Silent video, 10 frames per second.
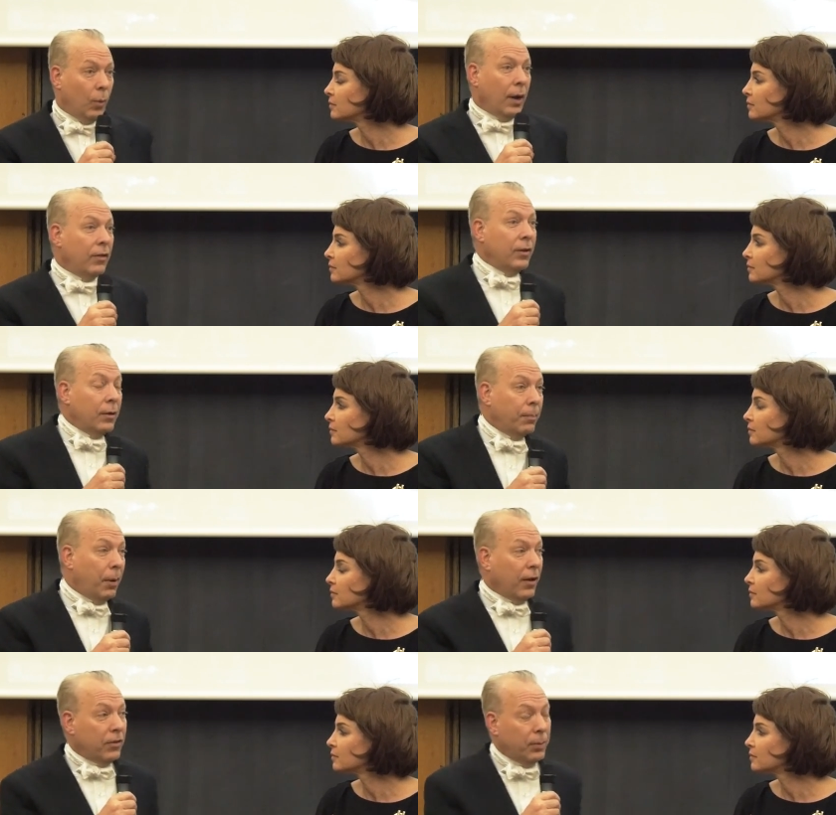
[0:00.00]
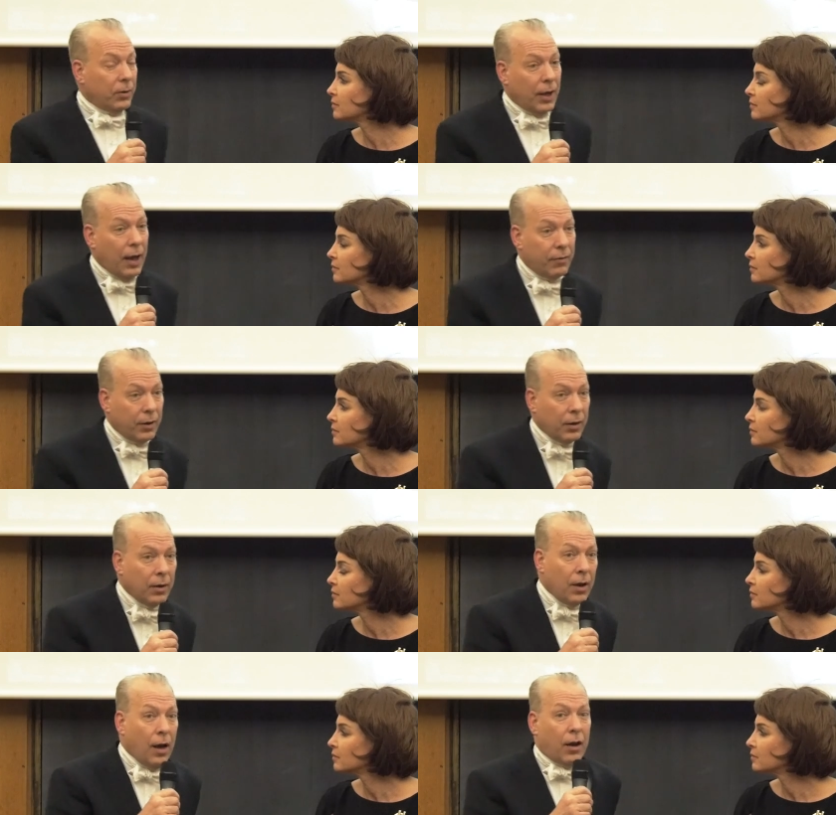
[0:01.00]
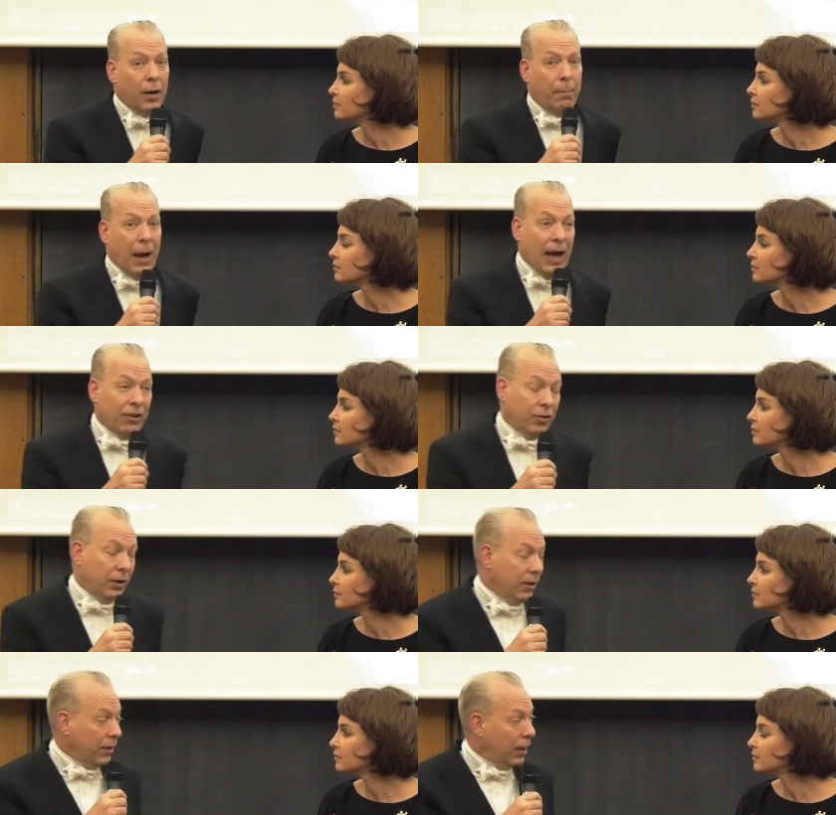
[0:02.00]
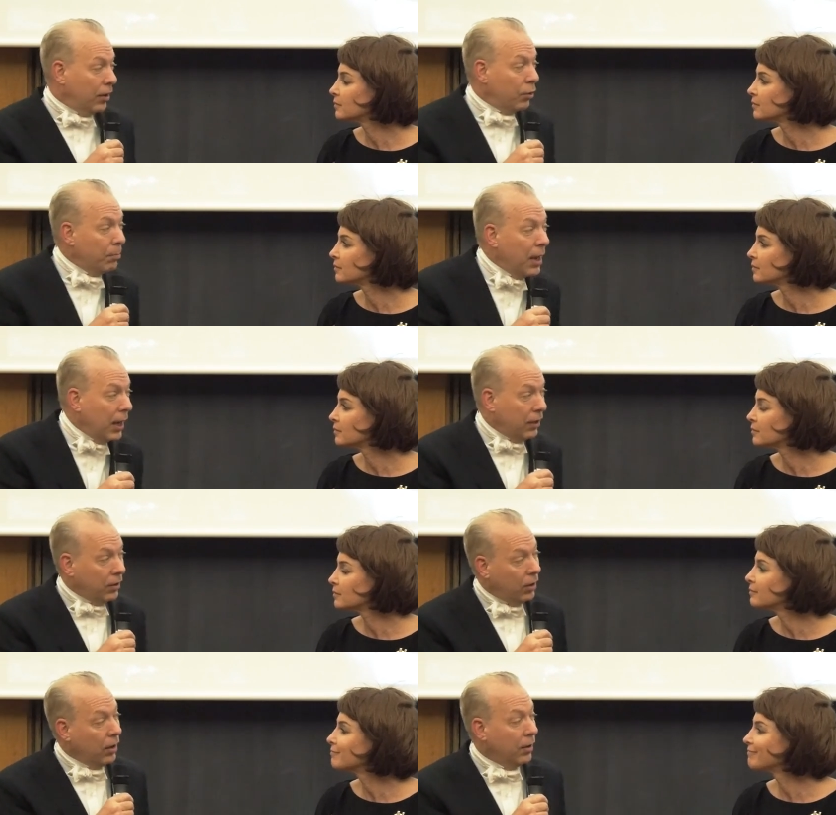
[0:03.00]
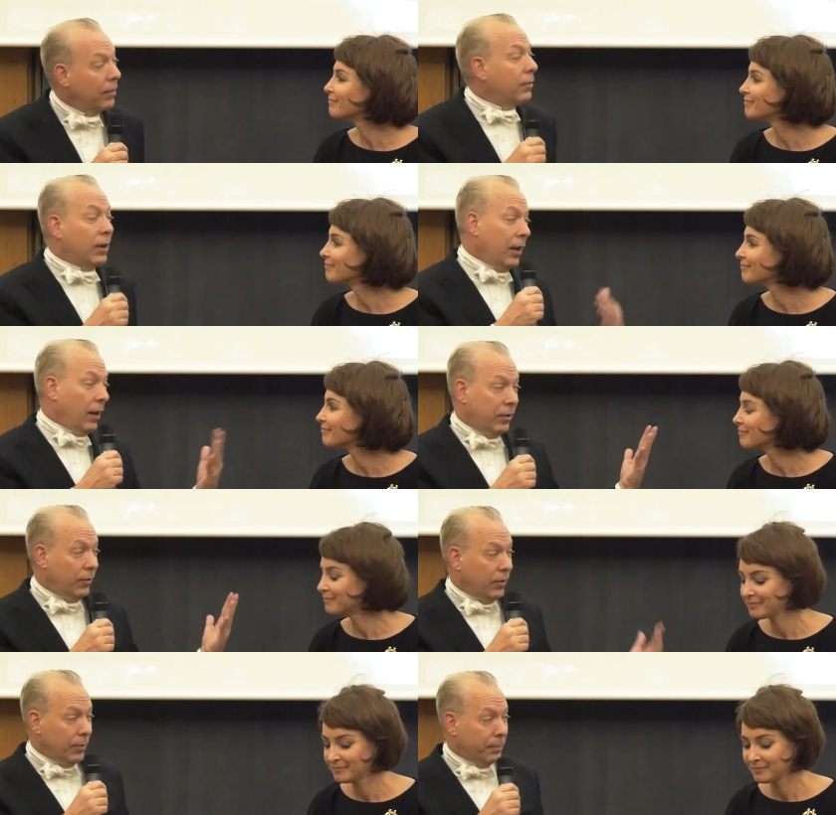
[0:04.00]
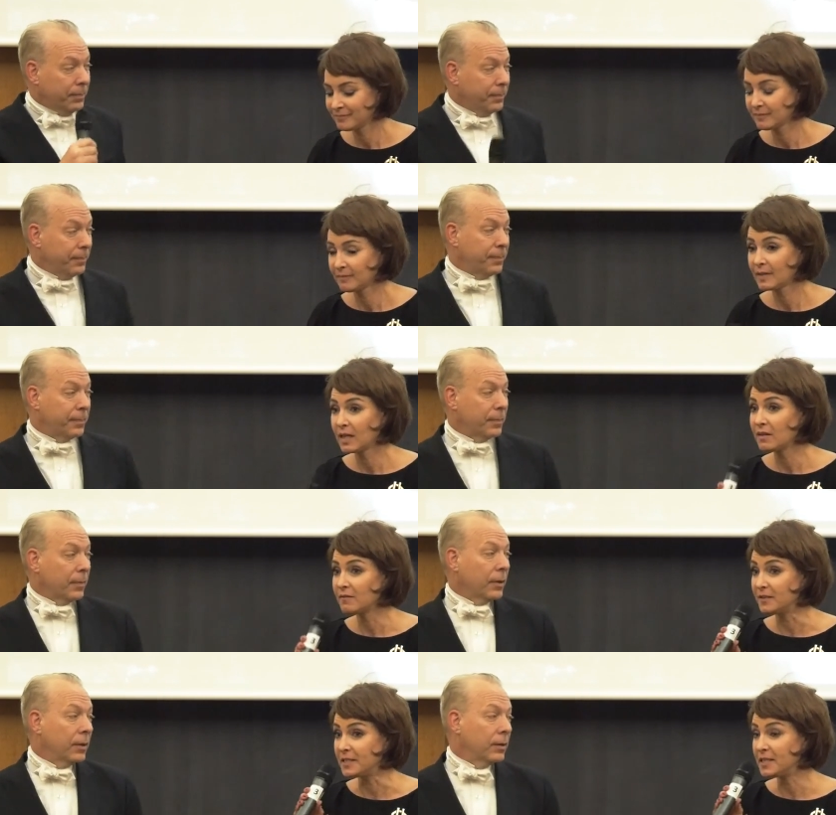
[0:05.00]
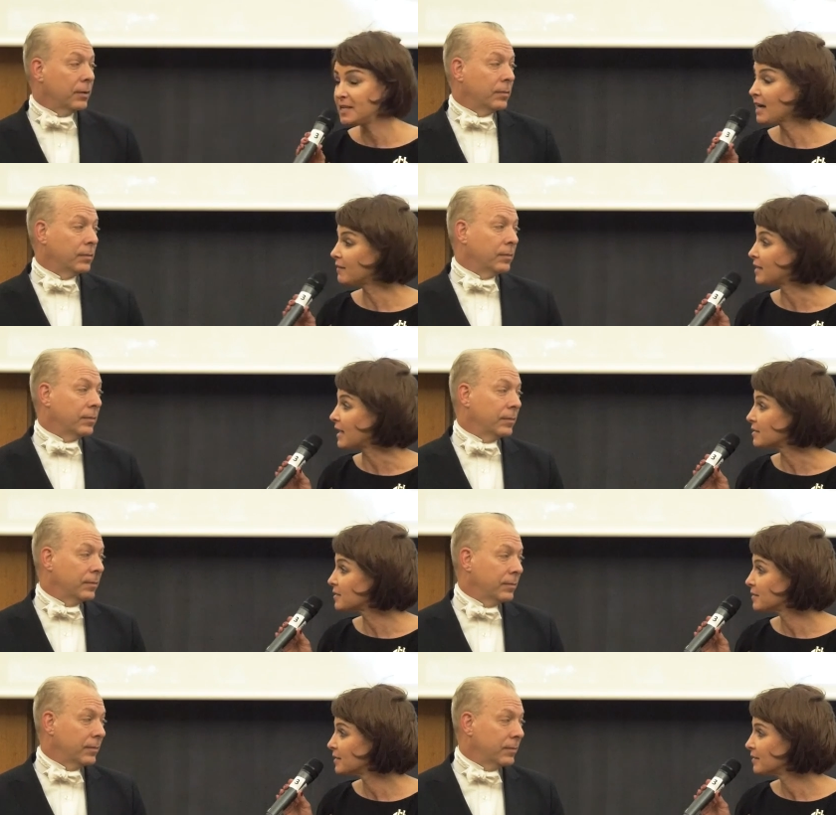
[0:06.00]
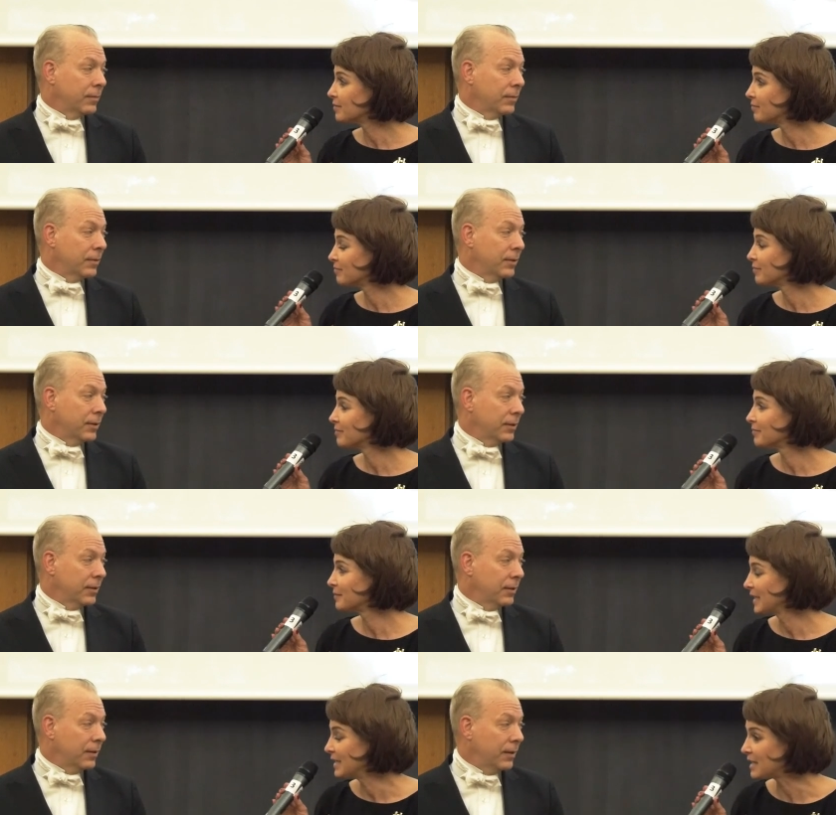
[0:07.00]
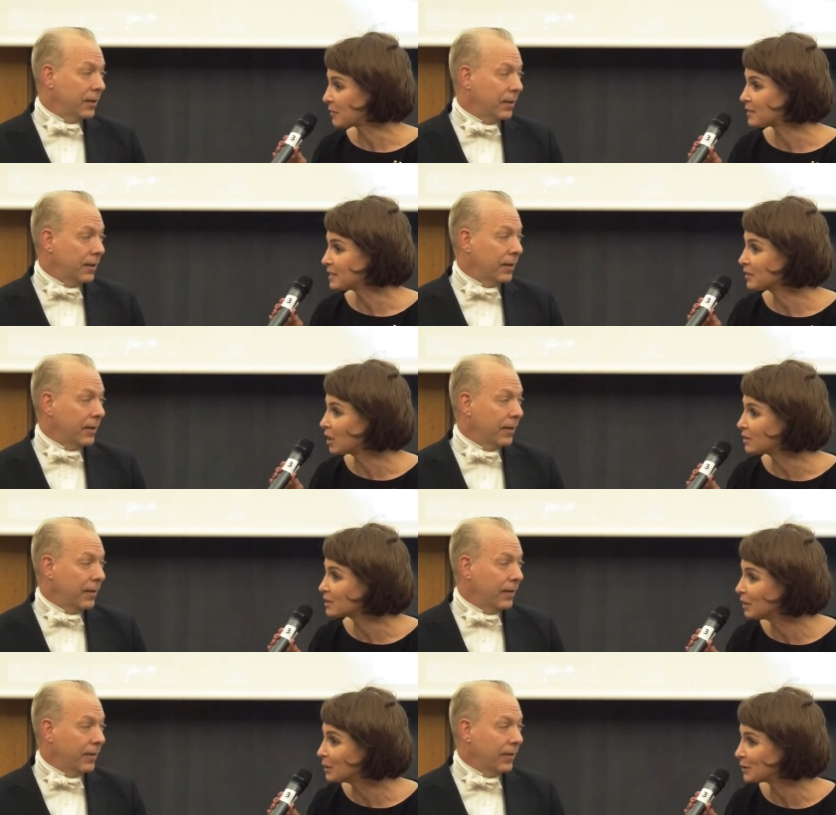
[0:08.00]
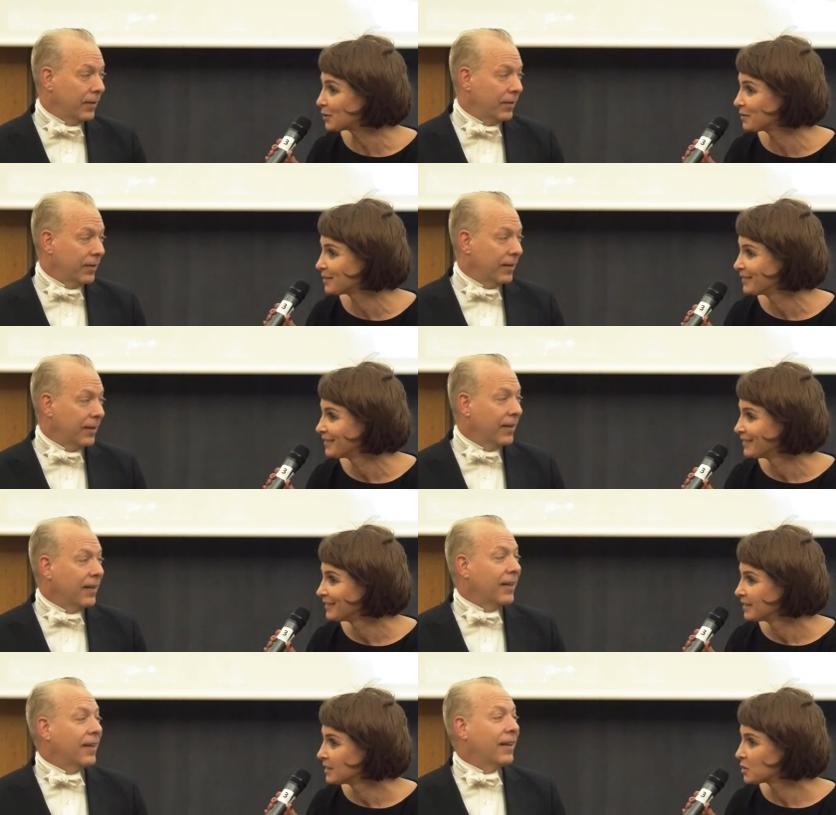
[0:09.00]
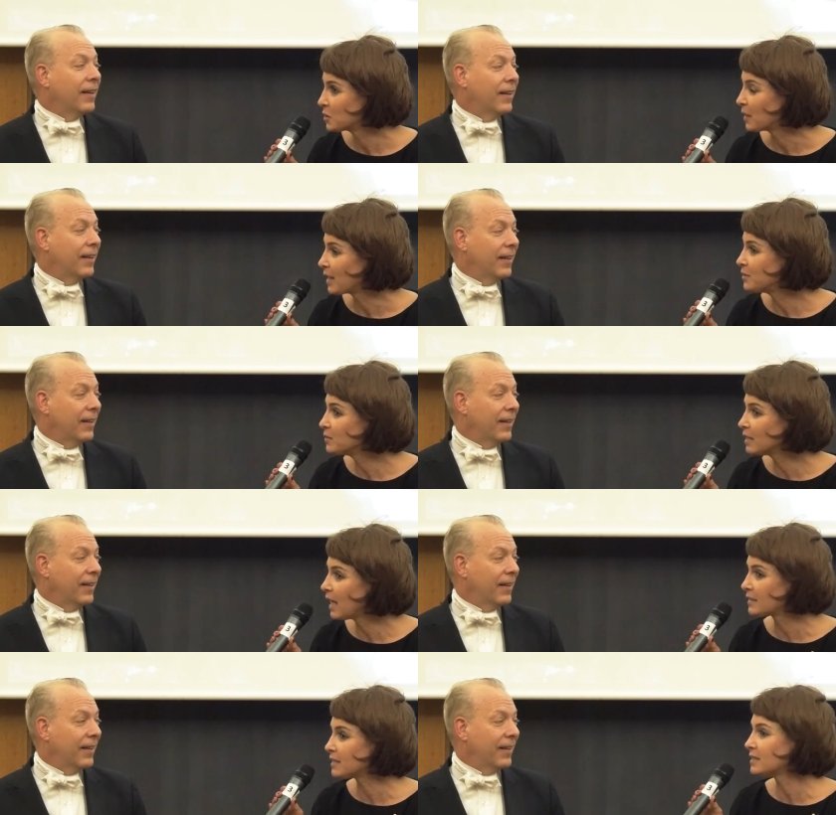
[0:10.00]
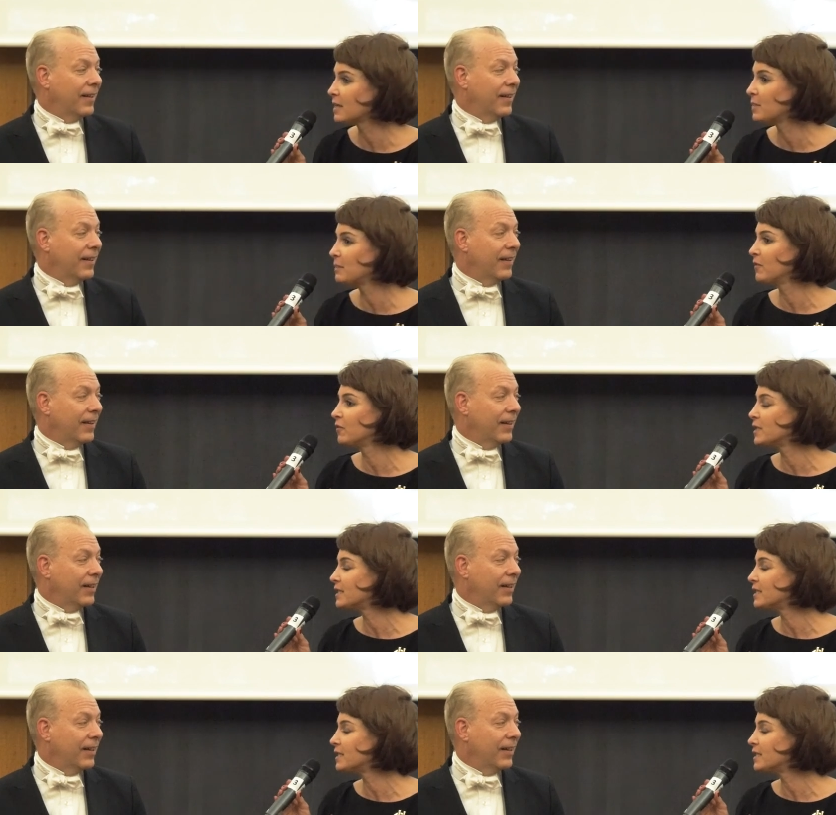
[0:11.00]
Speaker 1: Why isn't it possible to have a, a compassionate and humane collectivism?
Speaker 2: We did have that. That was in Galt's Gulch. So I do not, as some people would